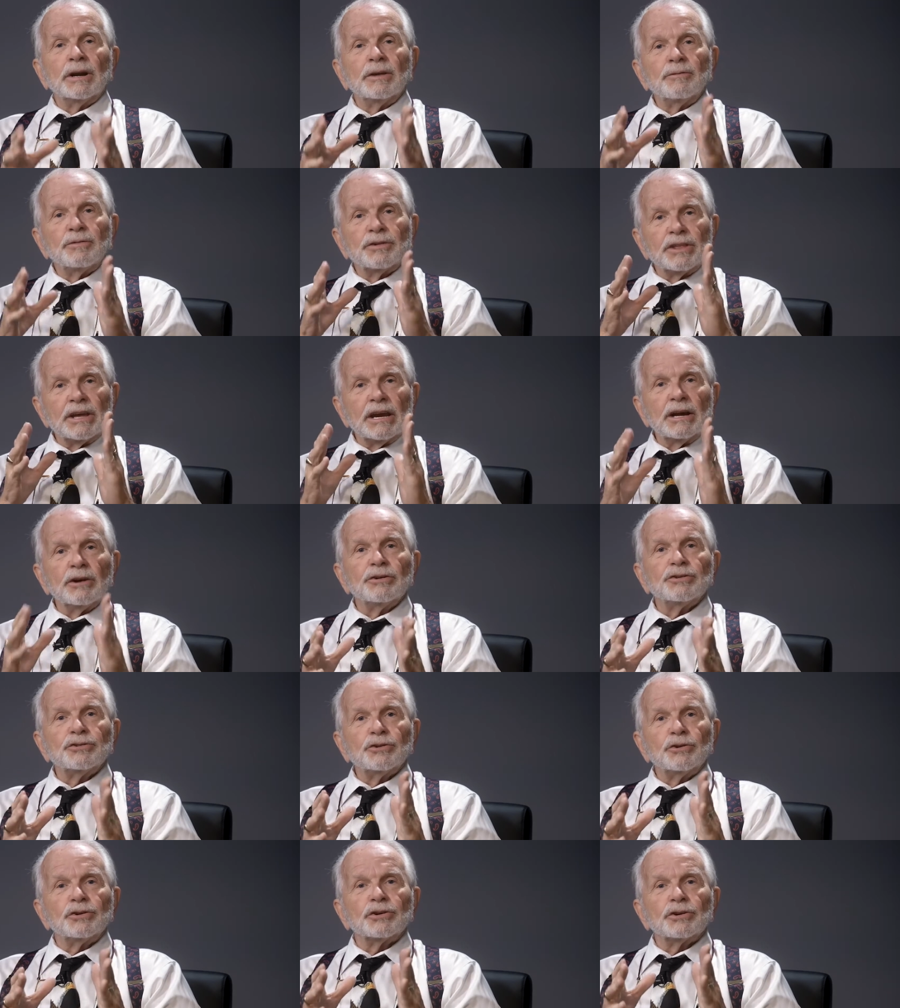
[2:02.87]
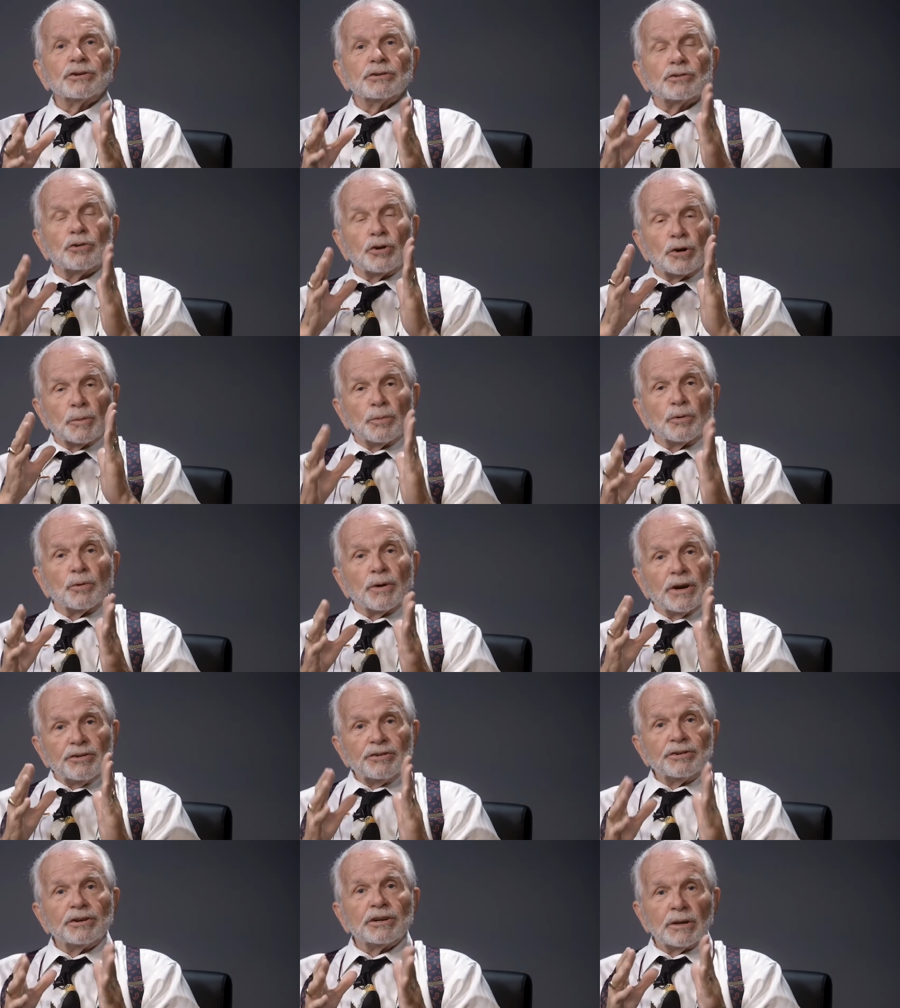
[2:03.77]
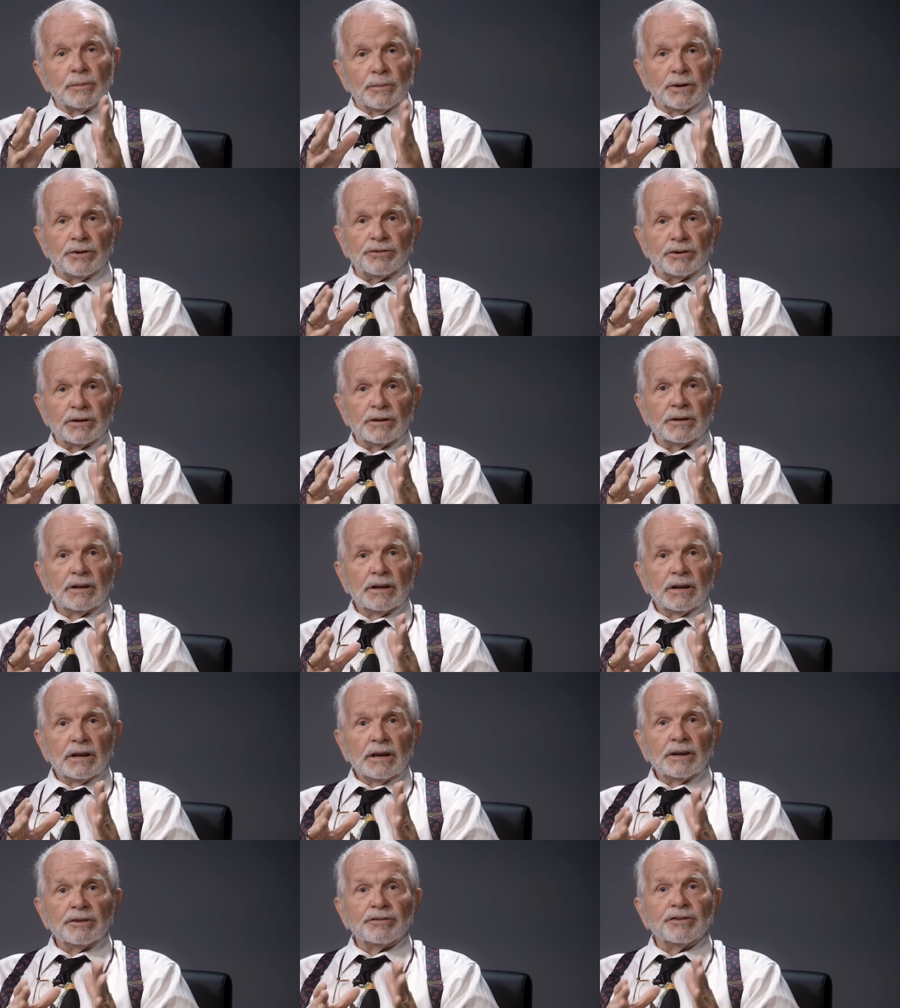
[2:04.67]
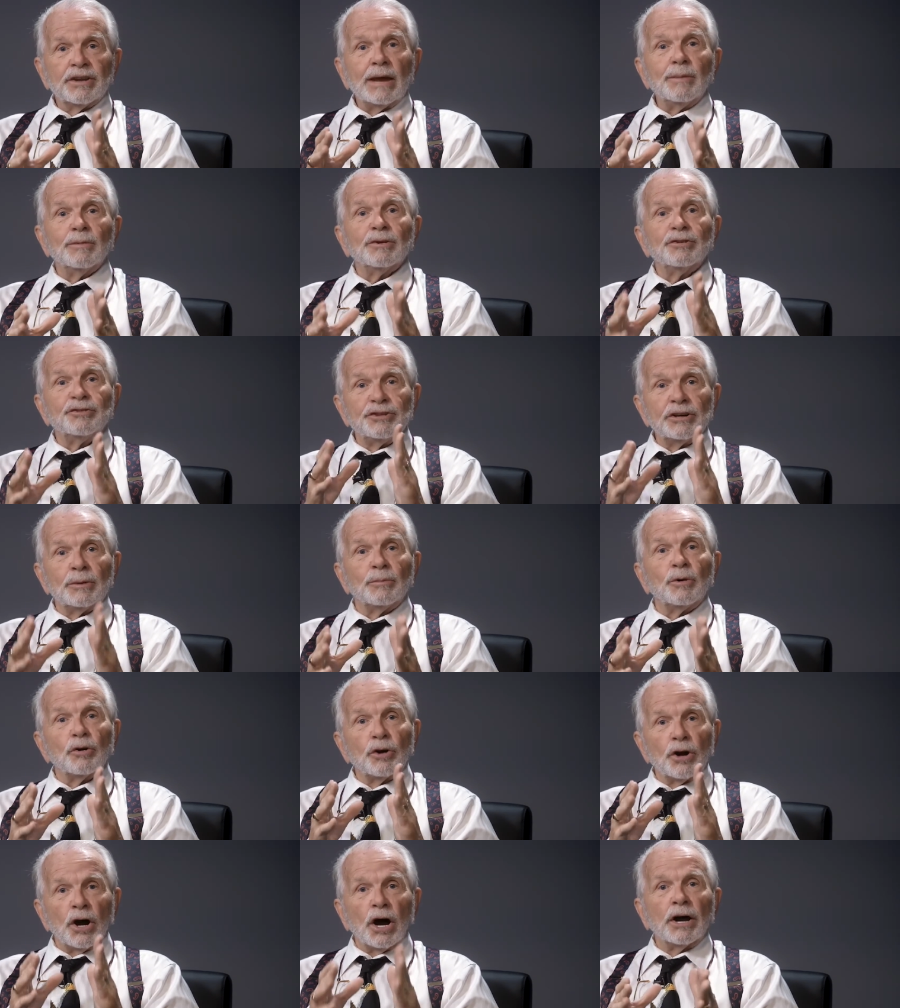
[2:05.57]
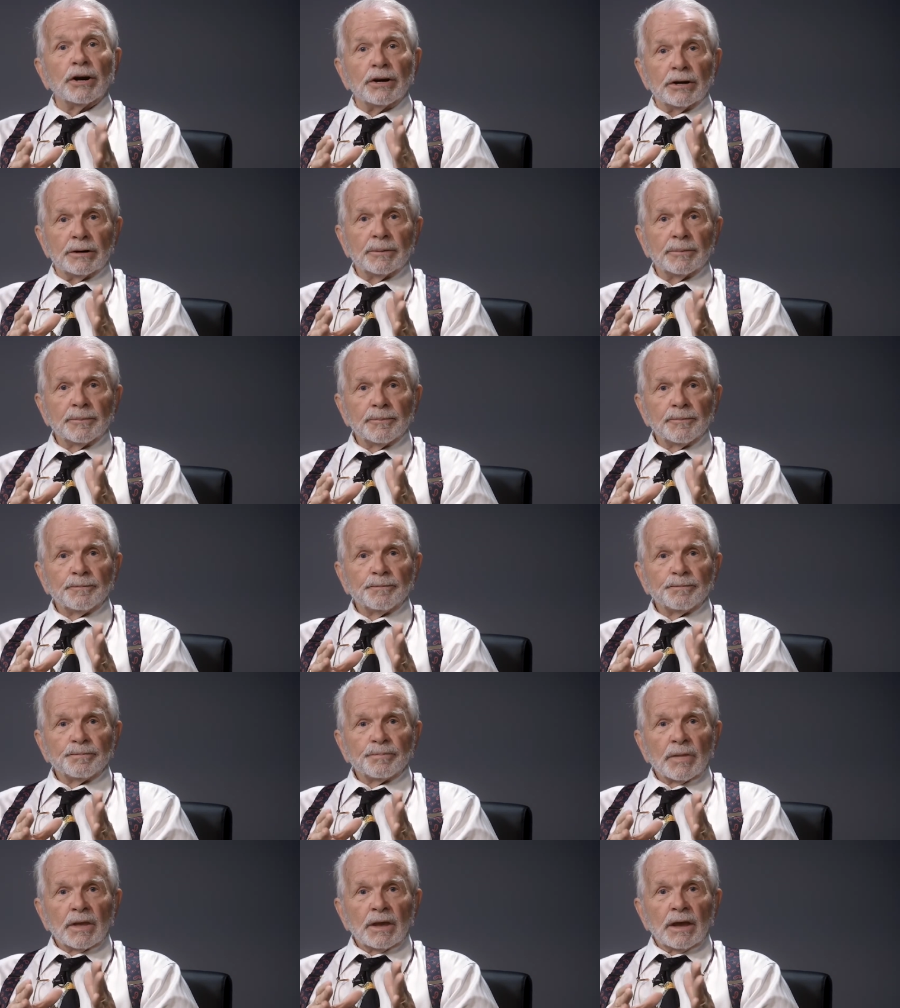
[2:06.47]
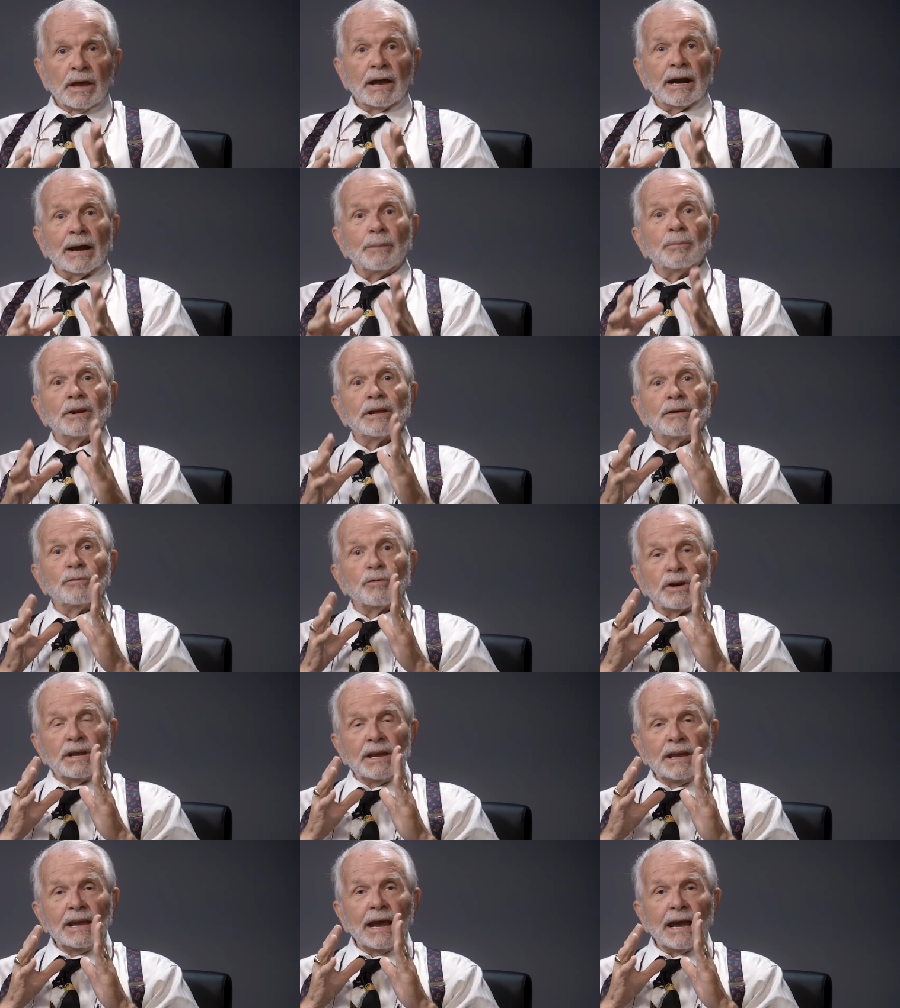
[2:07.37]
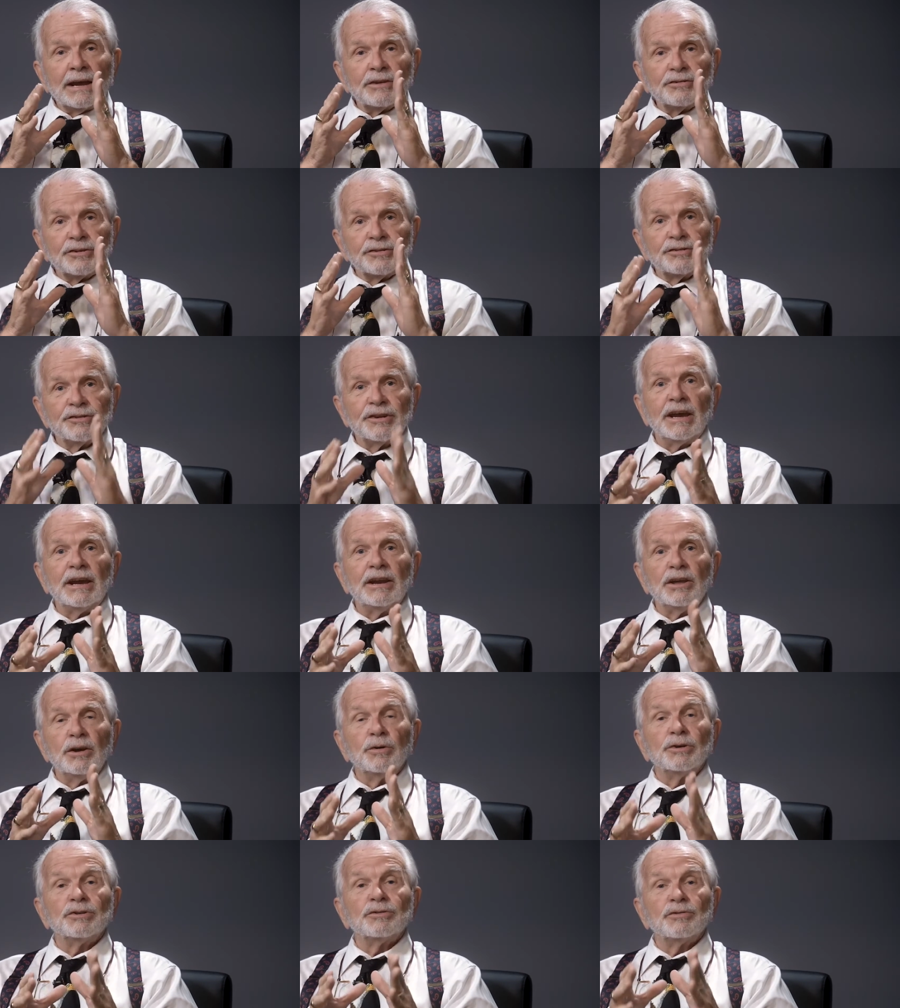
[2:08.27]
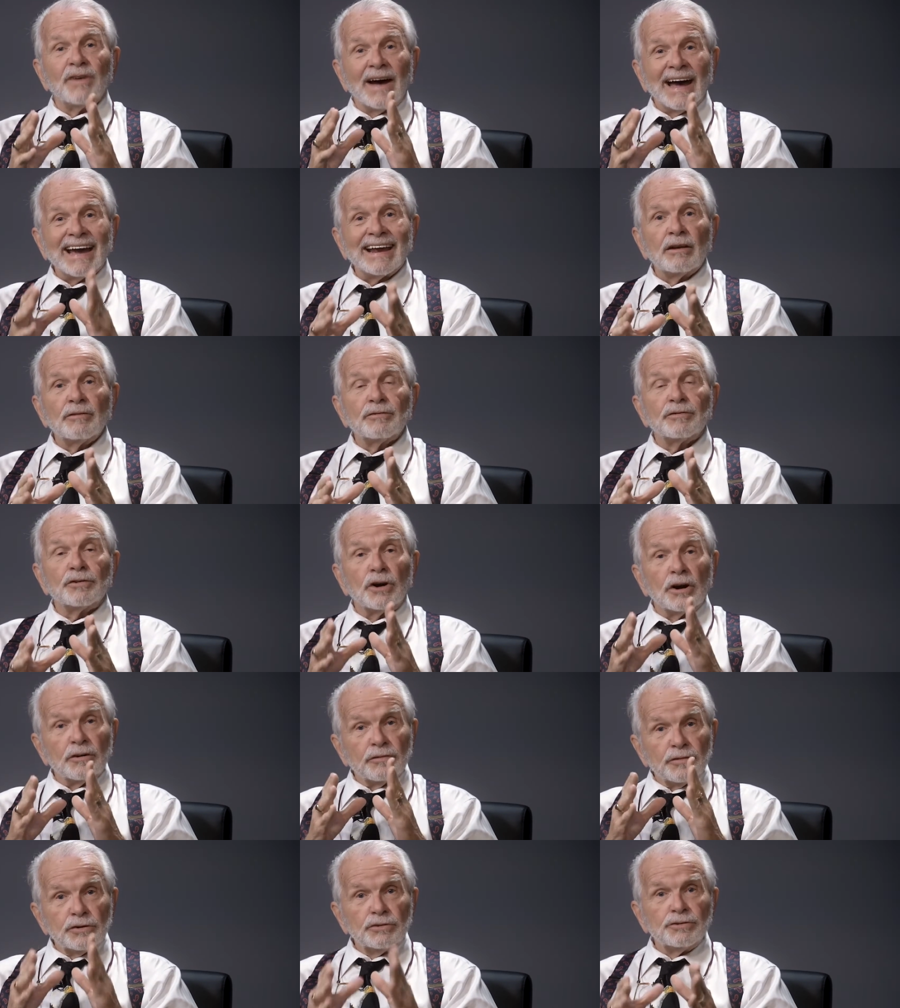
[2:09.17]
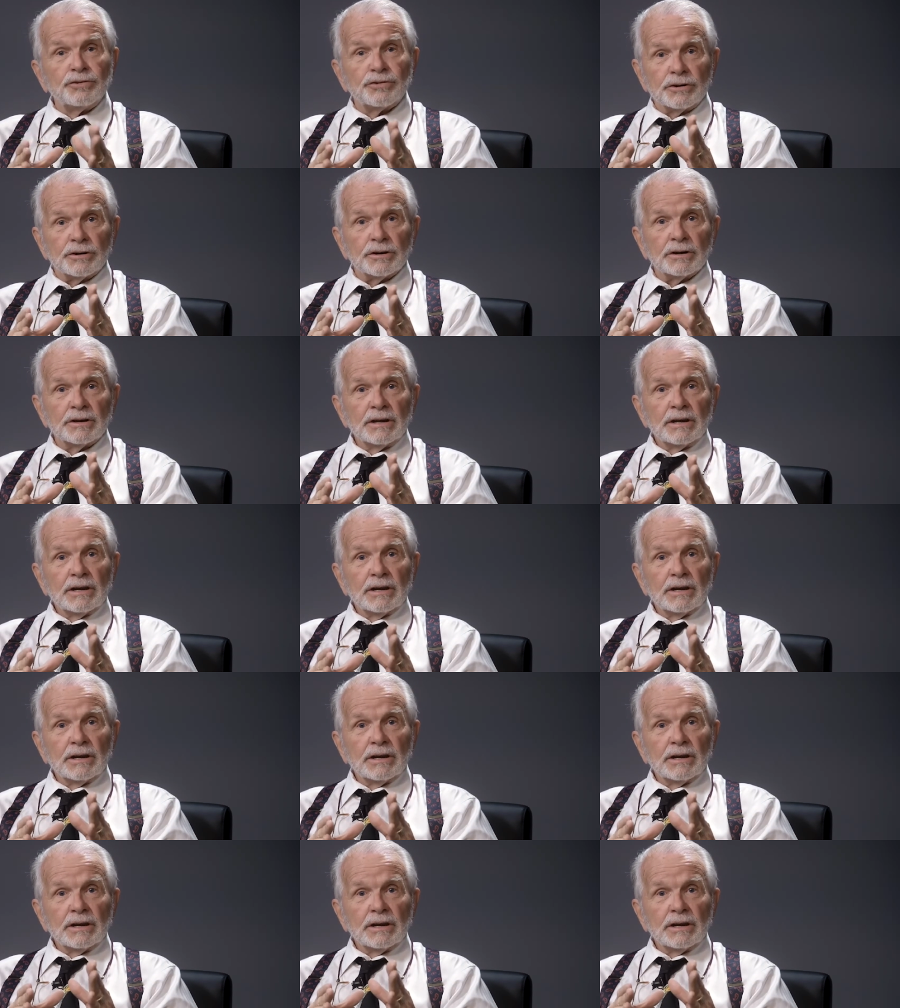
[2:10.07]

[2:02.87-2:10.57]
for the Arizona Corporation Commission. His name is Jim O'Connor, and I believe what he has to say to you is vital for our future.